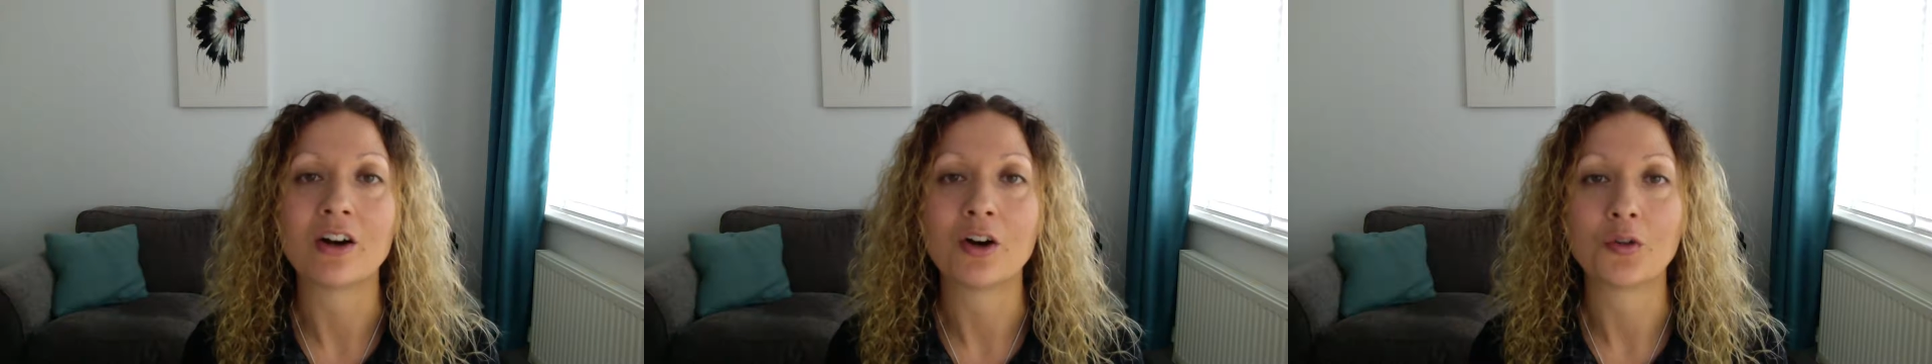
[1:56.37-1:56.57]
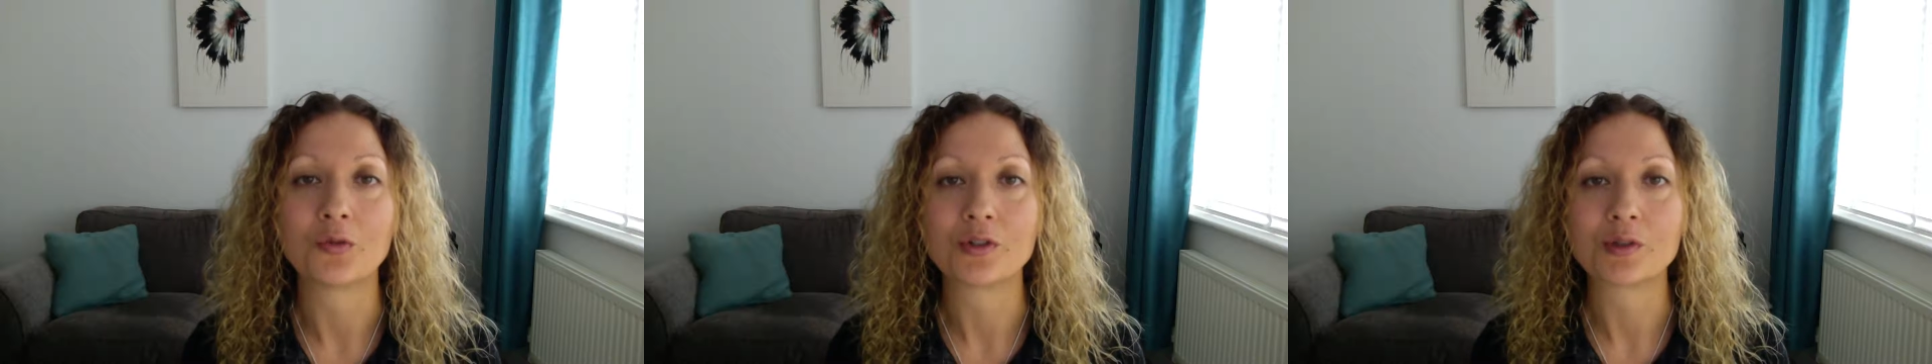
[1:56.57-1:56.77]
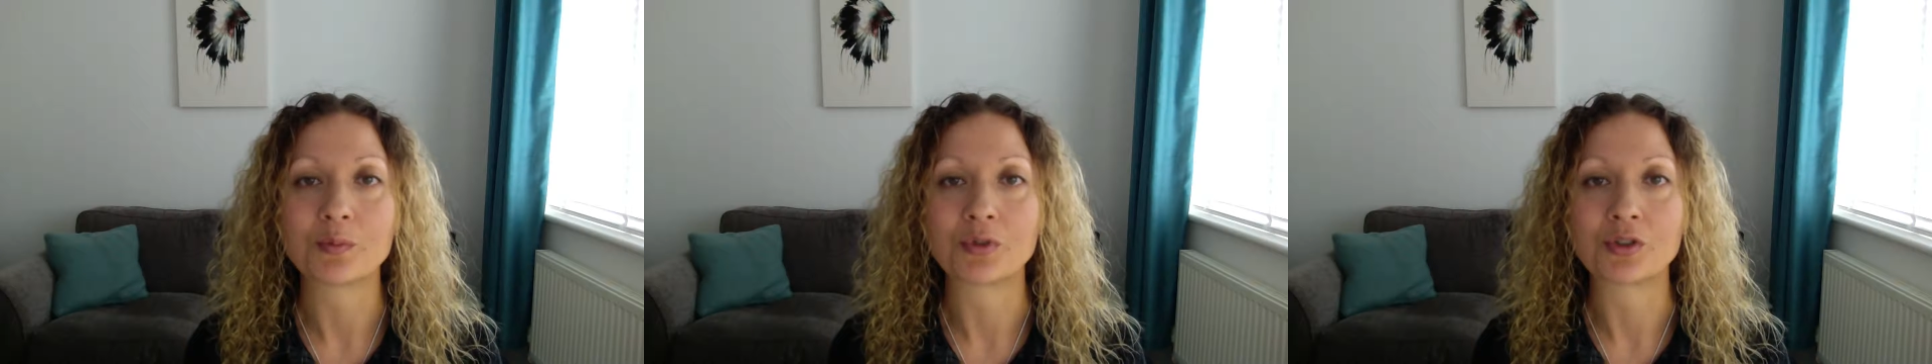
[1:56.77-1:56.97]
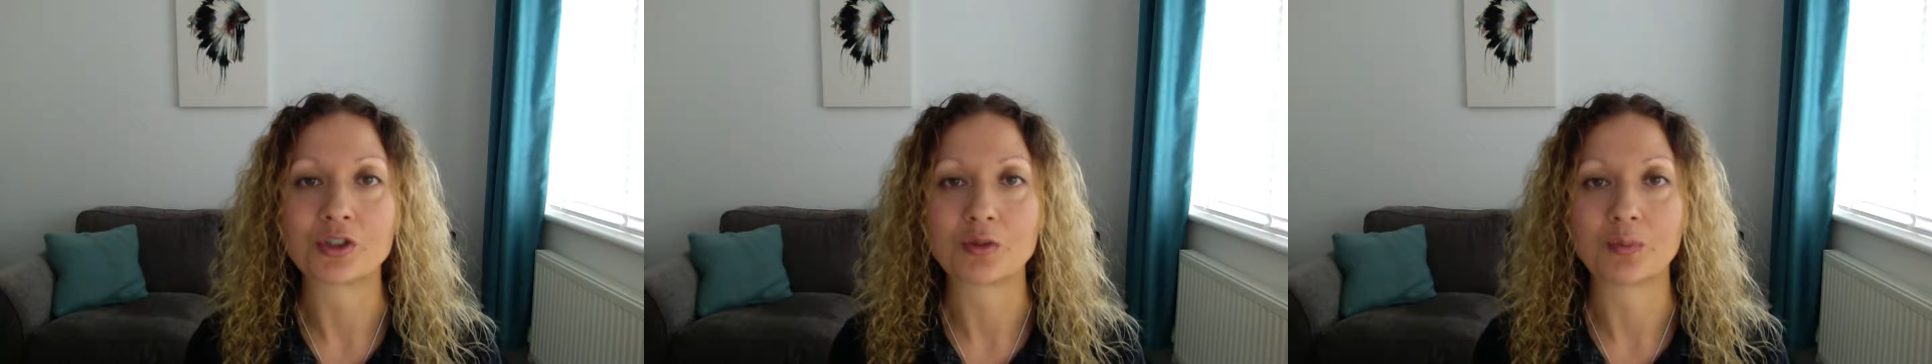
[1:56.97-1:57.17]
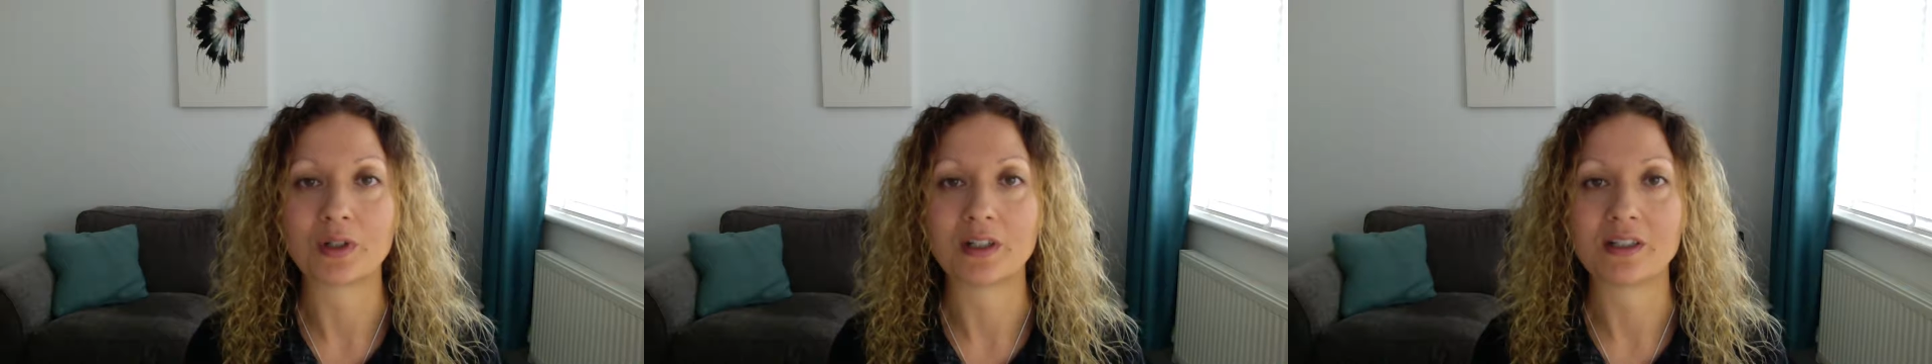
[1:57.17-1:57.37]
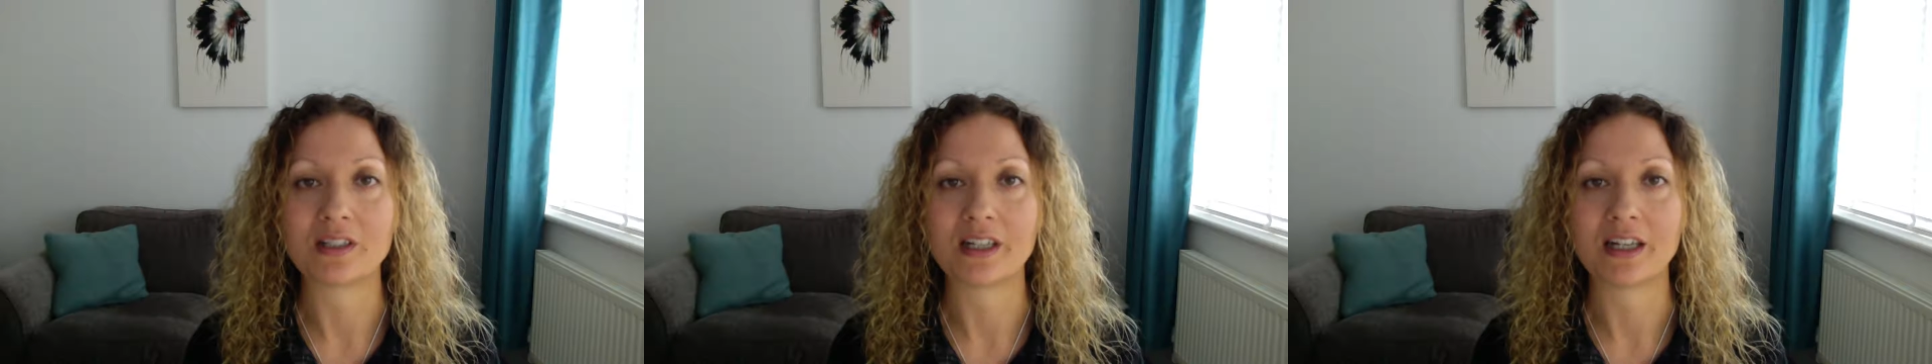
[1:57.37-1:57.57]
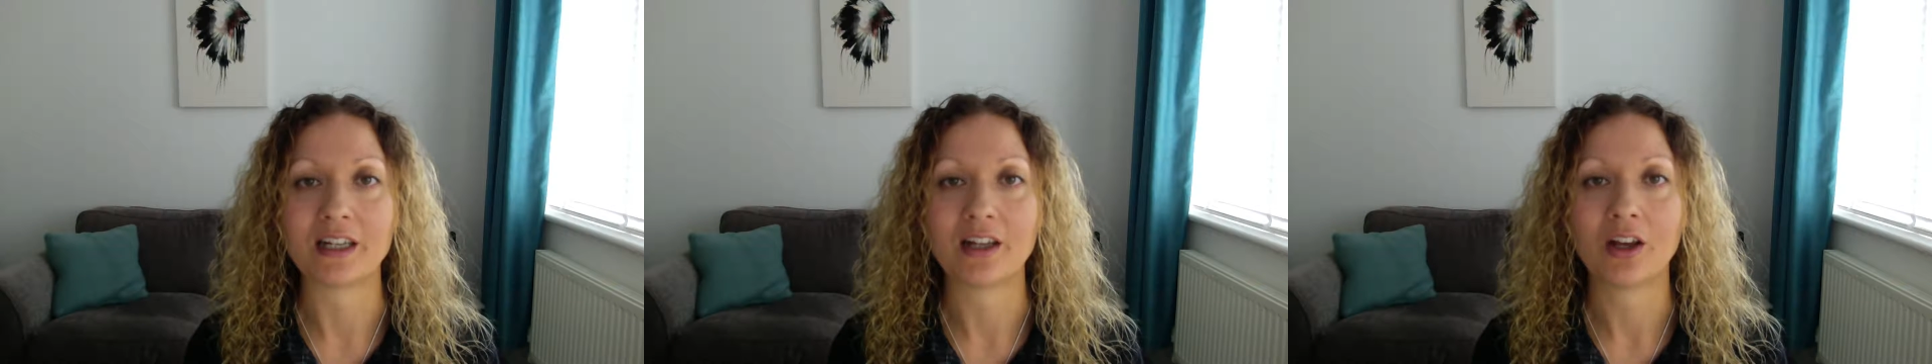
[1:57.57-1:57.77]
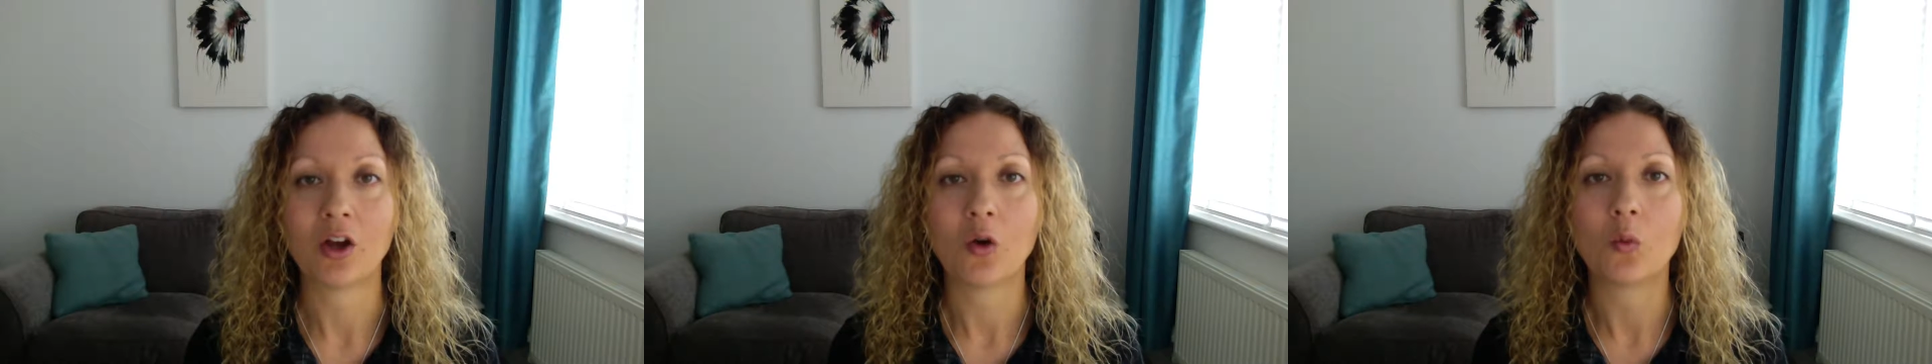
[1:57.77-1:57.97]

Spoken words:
our responsibility.